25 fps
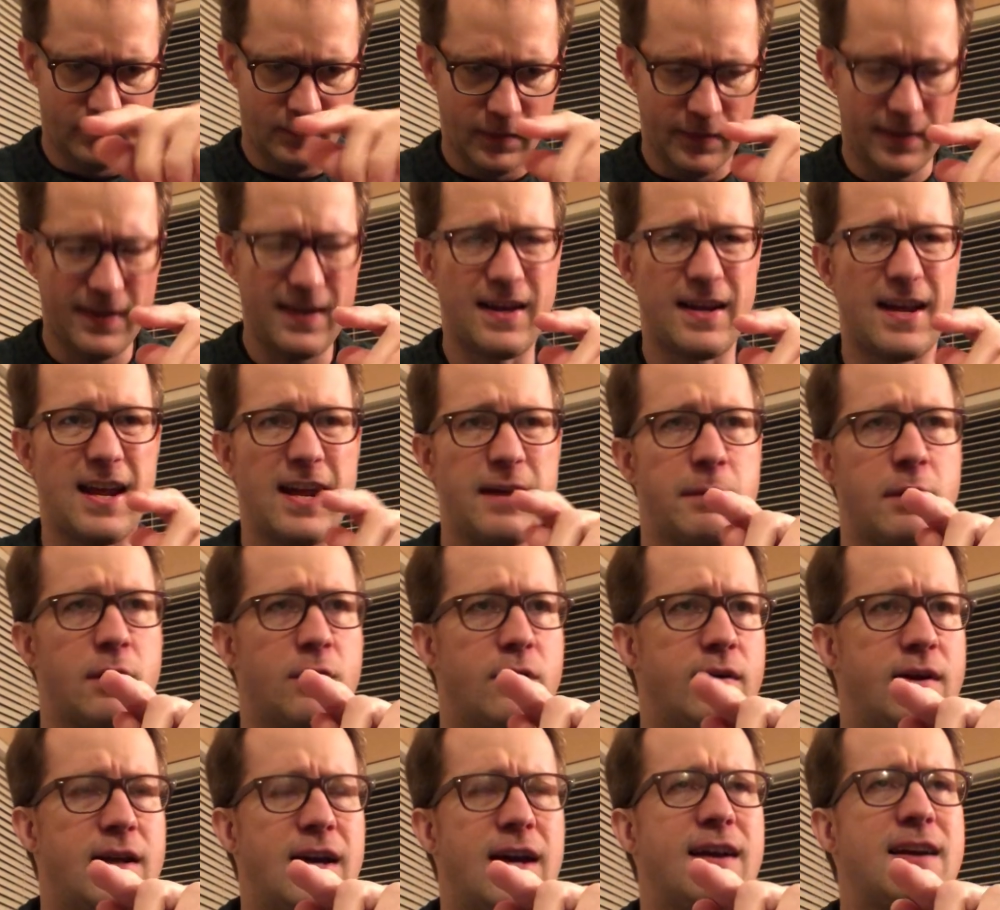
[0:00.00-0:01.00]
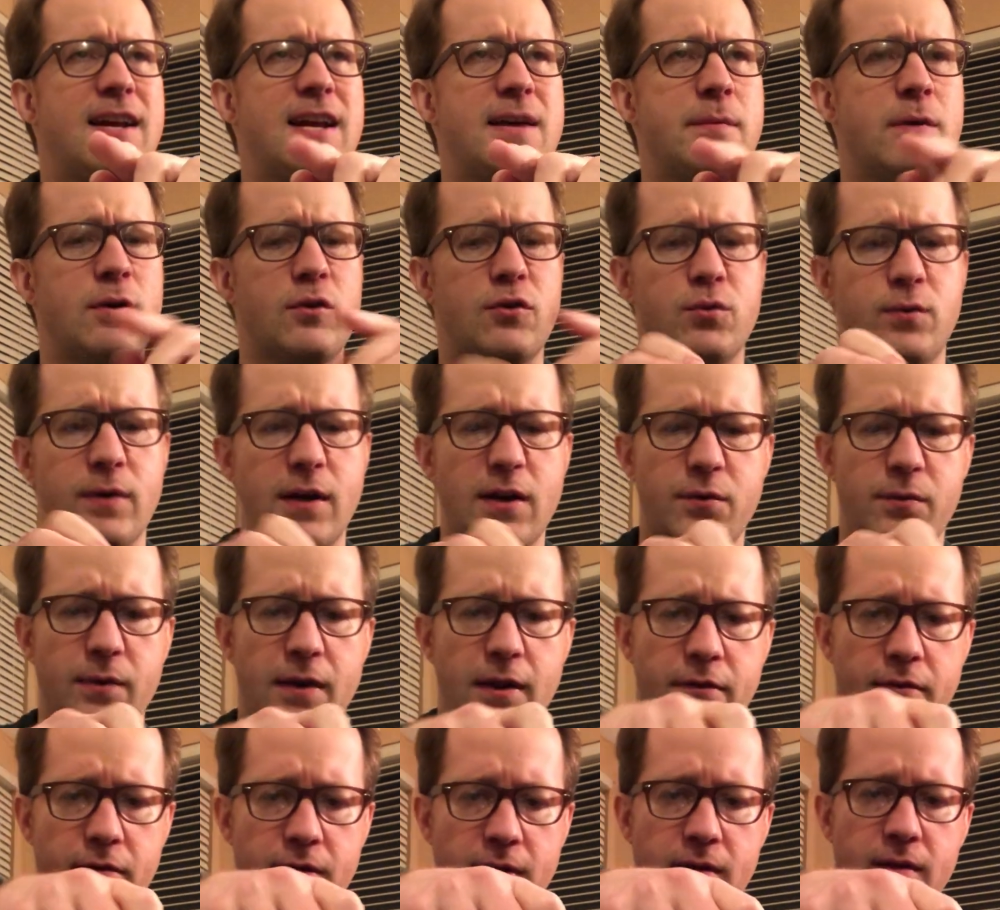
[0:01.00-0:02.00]
think it came out. Yeah, it came out in
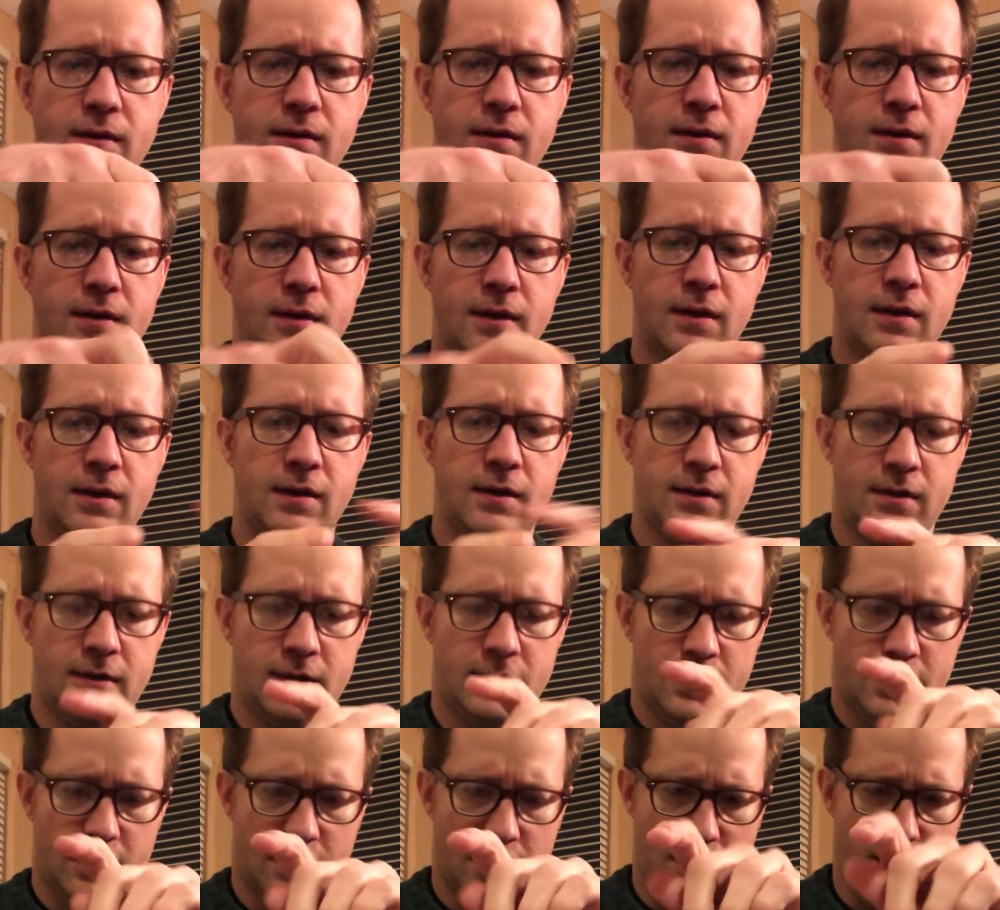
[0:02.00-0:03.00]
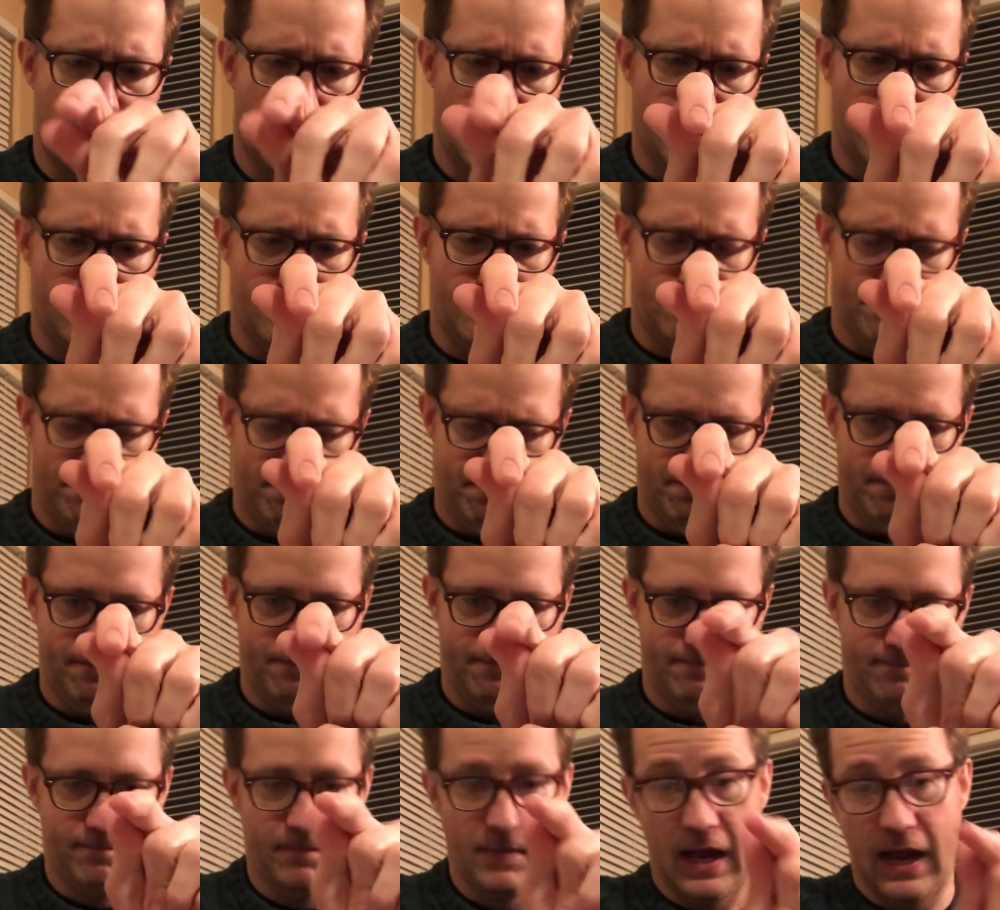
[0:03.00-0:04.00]
2023. I
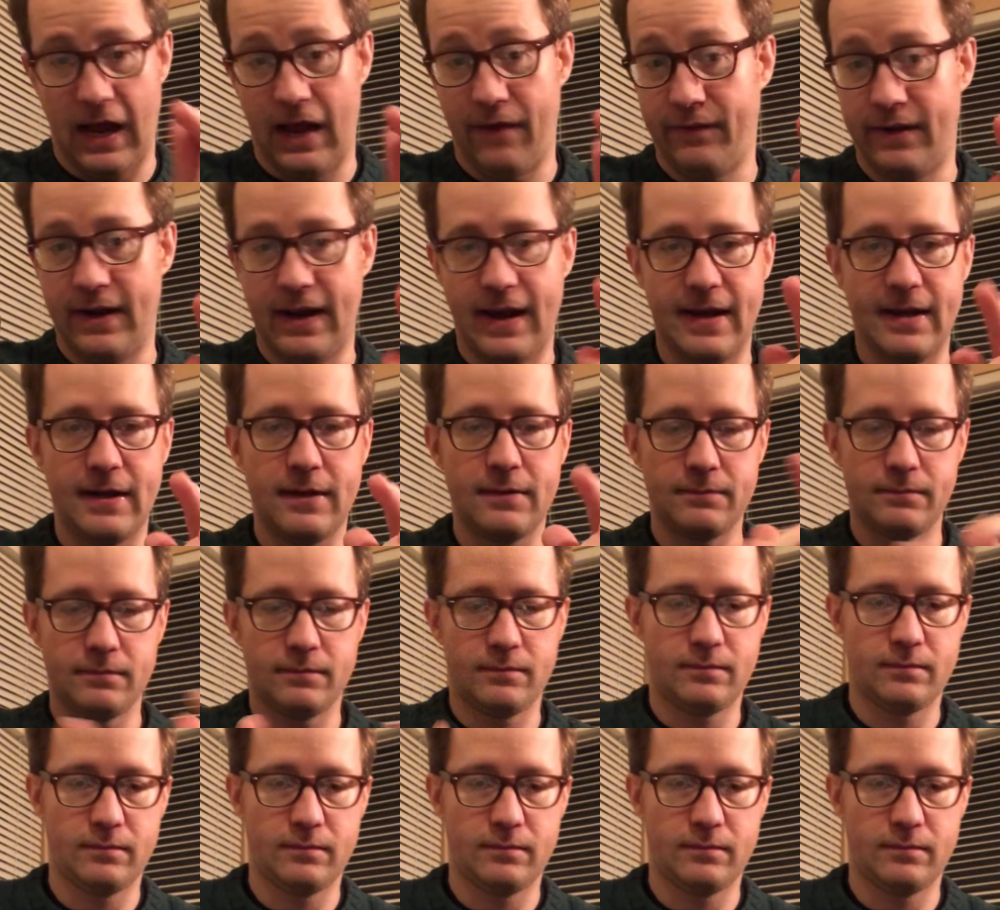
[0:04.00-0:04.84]
haven't had it.